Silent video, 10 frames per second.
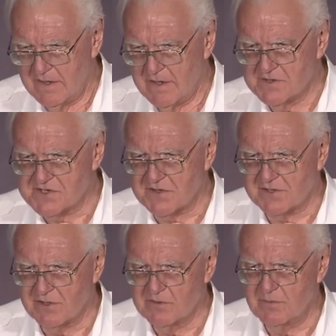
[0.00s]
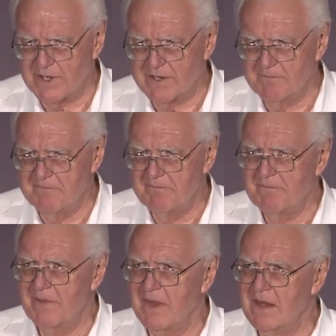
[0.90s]
Here's the third one.
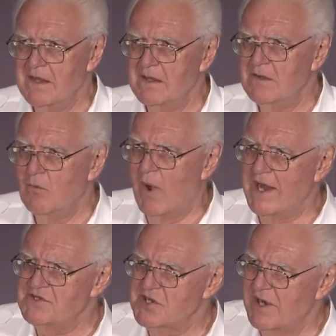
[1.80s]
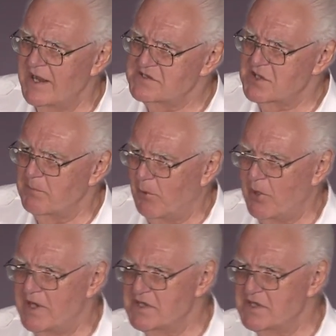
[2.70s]
Why should I support